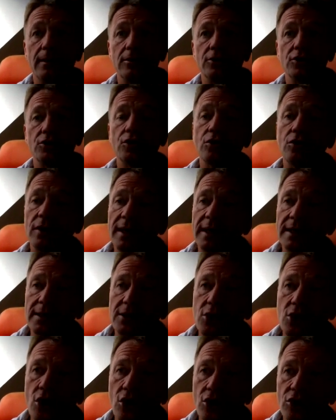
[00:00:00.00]
So it's
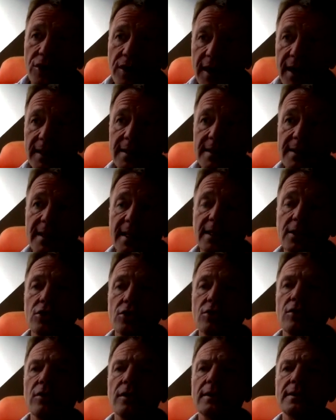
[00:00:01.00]
context
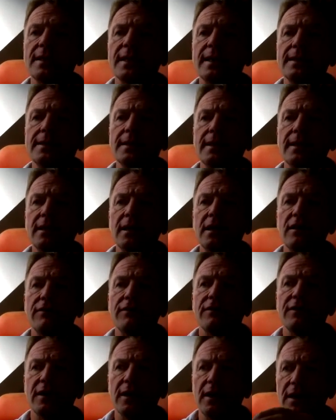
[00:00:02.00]
sens-
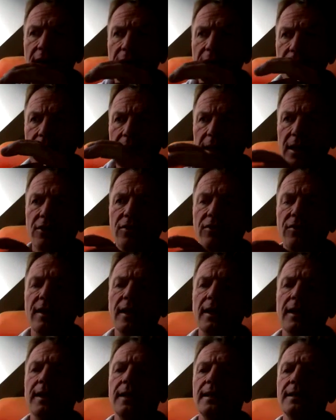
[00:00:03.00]
sensitive. It
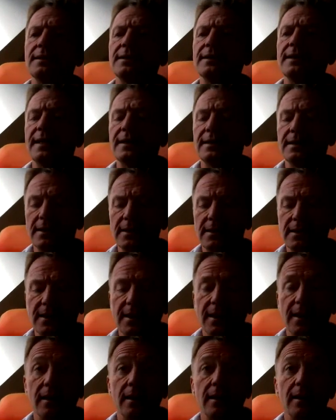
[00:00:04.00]
really is
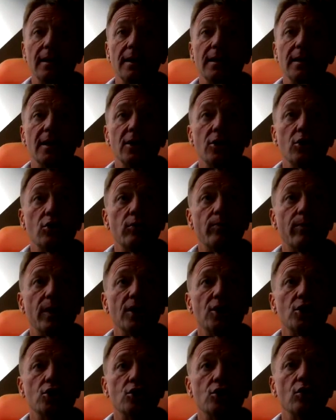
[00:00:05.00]
necessary that you
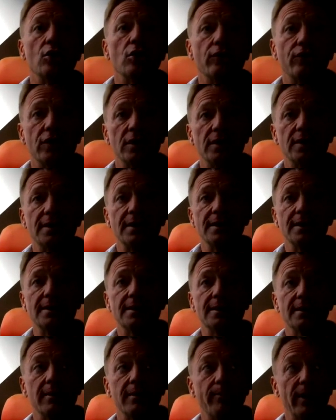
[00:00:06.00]
bridge all of these
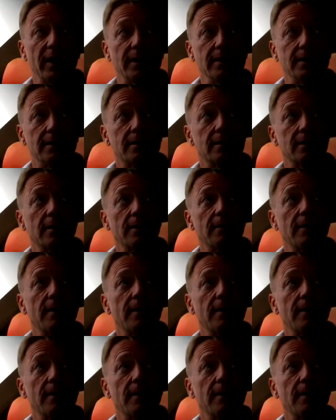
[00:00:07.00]
disciplines.